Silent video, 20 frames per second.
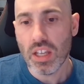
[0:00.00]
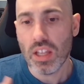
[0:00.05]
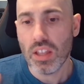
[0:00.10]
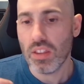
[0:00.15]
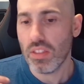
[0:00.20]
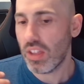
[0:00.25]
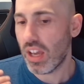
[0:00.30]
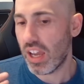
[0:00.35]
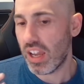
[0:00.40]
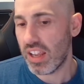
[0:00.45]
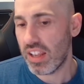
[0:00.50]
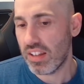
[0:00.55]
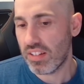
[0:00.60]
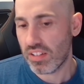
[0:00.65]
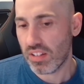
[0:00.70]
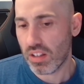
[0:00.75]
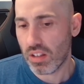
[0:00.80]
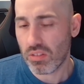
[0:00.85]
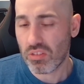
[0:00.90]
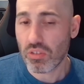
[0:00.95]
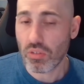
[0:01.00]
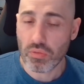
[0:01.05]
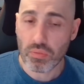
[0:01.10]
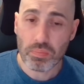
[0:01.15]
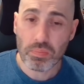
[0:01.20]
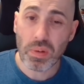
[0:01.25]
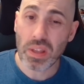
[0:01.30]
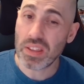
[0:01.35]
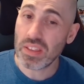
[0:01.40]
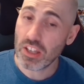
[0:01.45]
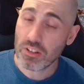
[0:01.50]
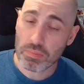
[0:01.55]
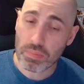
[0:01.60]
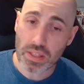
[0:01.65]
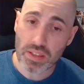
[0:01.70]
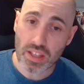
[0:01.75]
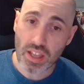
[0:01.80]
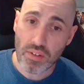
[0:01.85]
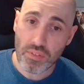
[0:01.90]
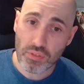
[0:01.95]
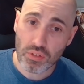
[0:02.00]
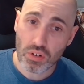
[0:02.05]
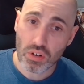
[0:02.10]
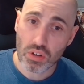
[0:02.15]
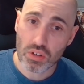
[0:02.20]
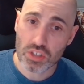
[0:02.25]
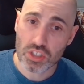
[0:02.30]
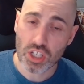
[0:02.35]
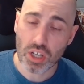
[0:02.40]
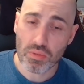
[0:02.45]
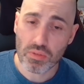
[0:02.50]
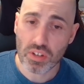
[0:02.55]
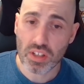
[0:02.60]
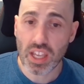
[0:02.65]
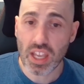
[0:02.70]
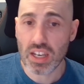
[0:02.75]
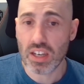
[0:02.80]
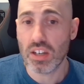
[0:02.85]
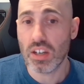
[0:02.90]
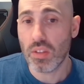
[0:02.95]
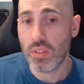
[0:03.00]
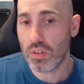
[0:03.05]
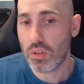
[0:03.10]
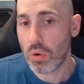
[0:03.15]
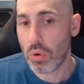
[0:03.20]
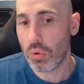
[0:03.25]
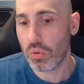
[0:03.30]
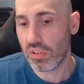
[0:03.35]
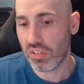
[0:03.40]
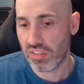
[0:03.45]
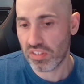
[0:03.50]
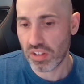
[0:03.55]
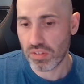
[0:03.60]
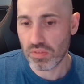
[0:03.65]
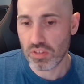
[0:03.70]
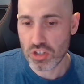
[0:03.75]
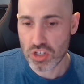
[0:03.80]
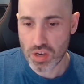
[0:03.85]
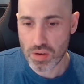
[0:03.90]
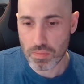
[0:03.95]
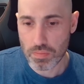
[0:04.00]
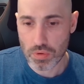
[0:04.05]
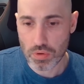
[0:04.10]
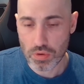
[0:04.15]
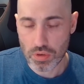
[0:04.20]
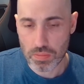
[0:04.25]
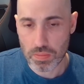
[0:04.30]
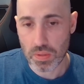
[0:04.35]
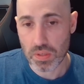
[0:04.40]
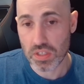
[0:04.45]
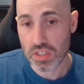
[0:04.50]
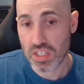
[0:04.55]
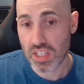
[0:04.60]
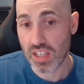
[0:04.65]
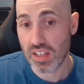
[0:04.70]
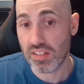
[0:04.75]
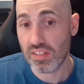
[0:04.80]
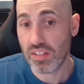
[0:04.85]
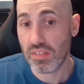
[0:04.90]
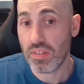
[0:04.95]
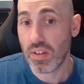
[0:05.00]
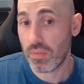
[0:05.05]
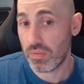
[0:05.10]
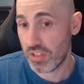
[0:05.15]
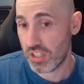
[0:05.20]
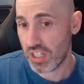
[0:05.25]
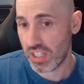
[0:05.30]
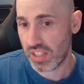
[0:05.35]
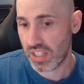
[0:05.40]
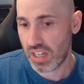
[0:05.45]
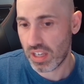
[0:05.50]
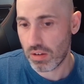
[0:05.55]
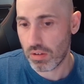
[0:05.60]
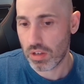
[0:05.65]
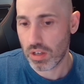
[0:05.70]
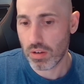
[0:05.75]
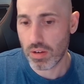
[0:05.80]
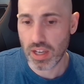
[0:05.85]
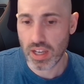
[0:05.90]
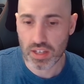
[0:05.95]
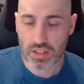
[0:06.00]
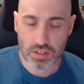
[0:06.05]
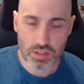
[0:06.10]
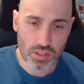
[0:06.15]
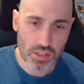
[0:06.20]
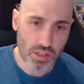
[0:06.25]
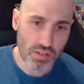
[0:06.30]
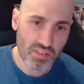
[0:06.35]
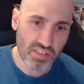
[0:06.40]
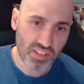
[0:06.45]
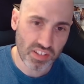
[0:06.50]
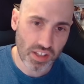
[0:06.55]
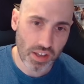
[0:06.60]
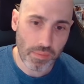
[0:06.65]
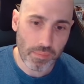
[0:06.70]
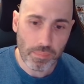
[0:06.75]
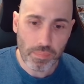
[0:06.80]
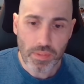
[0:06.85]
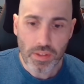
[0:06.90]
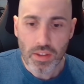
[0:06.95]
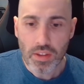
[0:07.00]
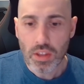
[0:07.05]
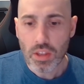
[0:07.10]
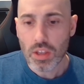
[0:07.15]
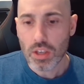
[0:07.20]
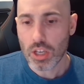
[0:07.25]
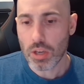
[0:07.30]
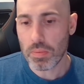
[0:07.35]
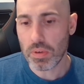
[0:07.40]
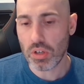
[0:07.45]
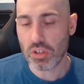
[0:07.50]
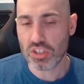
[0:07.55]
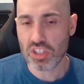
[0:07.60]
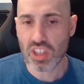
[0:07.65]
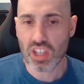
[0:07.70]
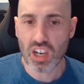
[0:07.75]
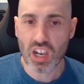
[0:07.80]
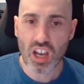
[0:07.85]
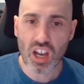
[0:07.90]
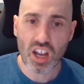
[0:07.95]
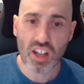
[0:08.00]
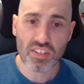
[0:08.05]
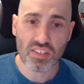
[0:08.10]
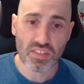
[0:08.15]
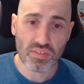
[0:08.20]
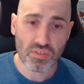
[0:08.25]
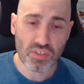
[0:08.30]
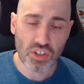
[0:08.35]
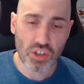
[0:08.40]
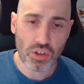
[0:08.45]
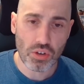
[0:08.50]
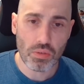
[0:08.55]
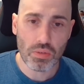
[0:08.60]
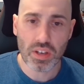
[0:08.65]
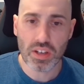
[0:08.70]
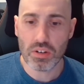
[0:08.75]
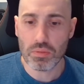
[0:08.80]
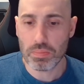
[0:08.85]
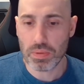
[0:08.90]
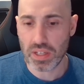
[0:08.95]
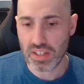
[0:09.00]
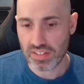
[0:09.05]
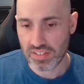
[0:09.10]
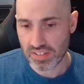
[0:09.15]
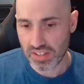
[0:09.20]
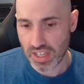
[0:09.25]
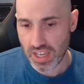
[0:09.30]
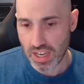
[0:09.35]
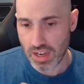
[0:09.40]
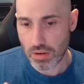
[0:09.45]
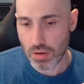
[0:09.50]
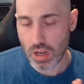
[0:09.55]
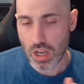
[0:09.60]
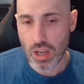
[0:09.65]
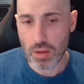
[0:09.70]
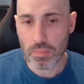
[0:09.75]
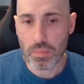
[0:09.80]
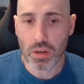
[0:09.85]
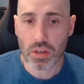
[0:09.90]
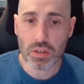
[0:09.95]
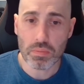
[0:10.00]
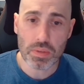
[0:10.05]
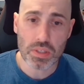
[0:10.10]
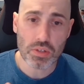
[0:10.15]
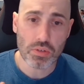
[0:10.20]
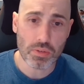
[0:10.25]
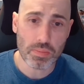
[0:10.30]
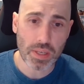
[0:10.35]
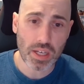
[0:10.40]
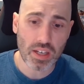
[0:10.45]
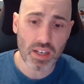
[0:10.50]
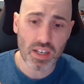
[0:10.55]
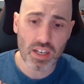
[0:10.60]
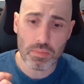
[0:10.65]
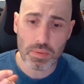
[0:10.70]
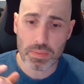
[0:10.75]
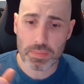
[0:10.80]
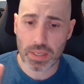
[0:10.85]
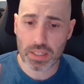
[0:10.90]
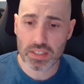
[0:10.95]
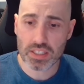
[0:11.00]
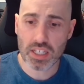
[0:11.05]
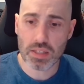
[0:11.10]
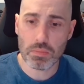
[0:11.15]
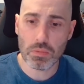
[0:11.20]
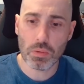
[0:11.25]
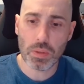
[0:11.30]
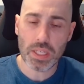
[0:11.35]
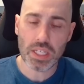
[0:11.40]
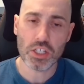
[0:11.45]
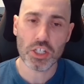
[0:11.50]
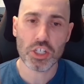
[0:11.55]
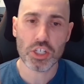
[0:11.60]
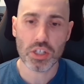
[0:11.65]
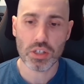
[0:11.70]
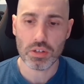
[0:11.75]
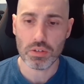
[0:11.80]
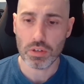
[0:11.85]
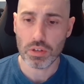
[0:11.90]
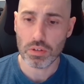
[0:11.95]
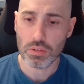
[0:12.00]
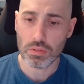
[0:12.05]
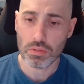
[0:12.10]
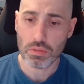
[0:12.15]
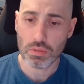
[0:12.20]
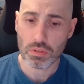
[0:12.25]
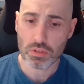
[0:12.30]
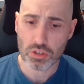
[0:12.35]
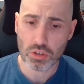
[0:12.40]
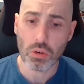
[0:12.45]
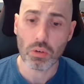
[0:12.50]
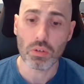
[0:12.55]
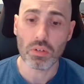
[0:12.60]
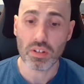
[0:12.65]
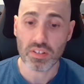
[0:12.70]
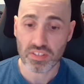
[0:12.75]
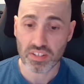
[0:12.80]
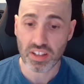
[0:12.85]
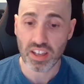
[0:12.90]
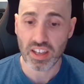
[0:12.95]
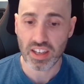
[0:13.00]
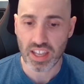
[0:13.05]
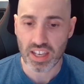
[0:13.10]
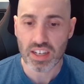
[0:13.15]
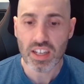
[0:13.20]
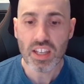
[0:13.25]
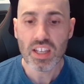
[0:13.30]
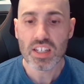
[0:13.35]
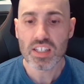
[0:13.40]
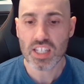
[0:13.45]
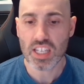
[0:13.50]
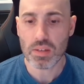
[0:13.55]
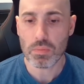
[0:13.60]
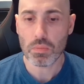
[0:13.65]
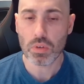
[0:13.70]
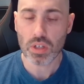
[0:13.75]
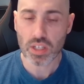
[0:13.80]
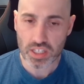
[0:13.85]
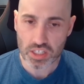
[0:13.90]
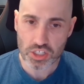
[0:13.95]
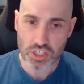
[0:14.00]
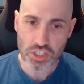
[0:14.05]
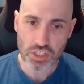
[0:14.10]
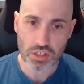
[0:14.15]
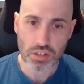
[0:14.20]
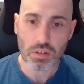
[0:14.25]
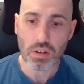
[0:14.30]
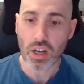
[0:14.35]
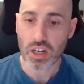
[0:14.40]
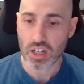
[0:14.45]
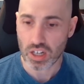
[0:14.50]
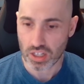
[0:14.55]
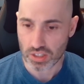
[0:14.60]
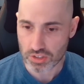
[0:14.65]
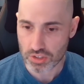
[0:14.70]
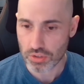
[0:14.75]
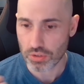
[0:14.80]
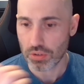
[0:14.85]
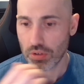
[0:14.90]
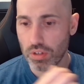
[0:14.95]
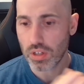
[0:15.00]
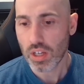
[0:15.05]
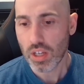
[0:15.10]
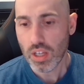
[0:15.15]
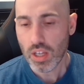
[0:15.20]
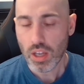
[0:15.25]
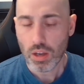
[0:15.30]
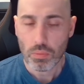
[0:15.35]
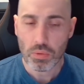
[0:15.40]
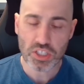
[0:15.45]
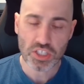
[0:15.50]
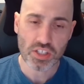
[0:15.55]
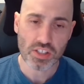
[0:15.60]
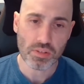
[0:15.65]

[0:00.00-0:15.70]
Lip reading: that is a sort of it's been there for a long time. So again, another cornerstone of the Shenmue community. So if you haven't checked that out, go ahead and do so. Coming on to the last few little bits now. I'm going to be talking about a little bit about Team Luin Shu, or I'll say it again, Team Luin Shu, I can't talk, which is a